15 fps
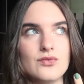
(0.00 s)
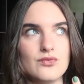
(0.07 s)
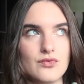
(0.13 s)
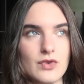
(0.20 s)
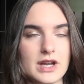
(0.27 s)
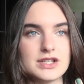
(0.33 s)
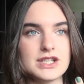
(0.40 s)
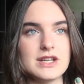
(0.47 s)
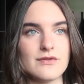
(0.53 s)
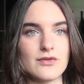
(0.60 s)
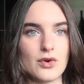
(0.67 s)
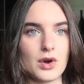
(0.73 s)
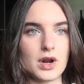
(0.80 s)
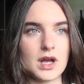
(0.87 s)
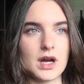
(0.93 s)
Reggie and
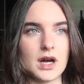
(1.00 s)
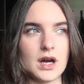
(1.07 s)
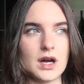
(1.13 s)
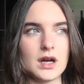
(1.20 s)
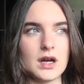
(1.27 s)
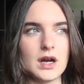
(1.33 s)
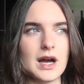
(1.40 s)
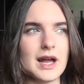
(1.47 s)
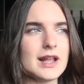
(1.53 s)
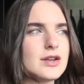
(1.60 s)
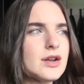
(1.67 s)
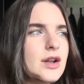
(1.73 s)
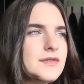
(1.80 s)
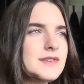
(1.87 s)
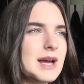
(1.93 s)
Veronica, and I
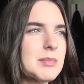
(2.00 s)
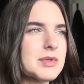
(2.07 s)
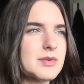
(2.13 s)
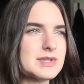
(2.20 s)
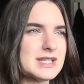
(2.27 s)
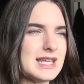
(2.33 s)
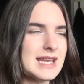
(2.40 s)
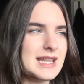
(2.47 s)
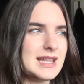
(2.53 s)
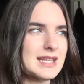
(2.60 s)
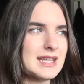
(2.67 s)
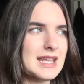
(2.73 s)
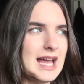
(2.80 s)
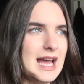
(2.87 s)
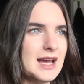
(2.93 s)
don't know if Tabitha was in it
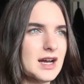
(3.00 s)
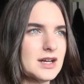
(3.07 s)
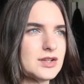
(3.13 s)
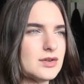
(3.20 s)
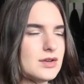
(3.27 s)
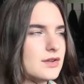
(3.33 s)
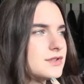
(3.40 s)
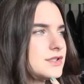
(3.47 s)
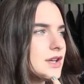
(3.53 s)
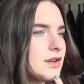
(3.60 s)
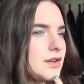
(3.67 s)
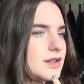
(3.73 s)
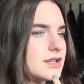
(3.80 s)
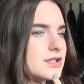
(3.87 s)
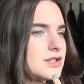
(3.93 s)
yet. I don't know if I
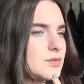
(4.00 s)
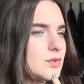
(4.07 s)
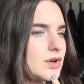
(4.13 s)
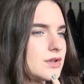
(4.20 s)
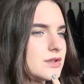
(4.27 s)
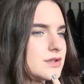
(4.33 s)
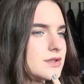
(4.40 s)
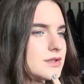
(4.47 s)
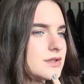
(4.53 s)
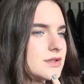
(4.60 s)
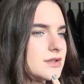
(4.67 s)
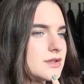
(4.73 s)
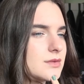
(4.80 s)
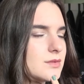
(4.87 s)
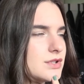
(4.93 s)
don't think she was.
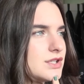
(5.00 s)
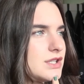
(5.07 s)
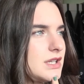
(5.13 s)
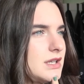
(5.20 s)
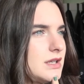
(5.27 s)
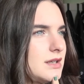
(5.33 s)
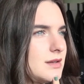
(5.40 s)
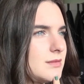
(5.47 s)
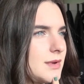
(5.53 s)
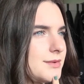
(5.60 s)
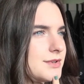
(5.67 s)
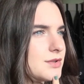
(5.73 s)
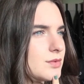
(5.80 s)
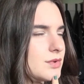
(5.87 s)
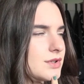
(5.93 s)
Was she?
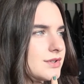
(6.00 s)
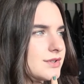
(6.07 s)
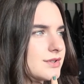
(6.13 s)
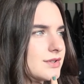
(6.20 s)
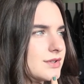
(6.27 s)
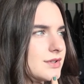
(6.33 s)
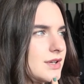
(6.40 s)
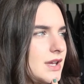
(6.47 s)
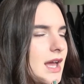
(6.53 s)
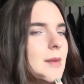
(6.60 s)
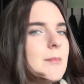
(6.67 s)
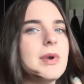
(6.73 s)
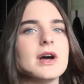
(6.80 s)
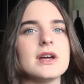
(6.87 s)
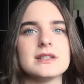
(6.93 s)
Maybe she was.
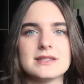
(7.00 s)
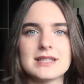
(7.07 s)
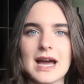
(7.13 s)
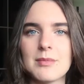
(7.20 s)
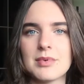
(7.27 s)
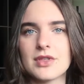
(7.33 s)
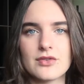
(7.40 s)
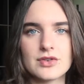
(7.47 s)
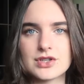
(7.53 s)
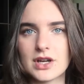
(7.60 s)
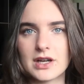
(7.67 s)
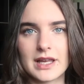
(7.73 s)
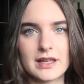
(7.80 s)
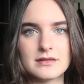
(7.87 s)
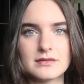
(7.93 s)
But Tabitha and
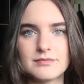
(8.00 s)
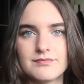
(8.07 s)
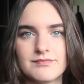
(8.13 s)
Jughead.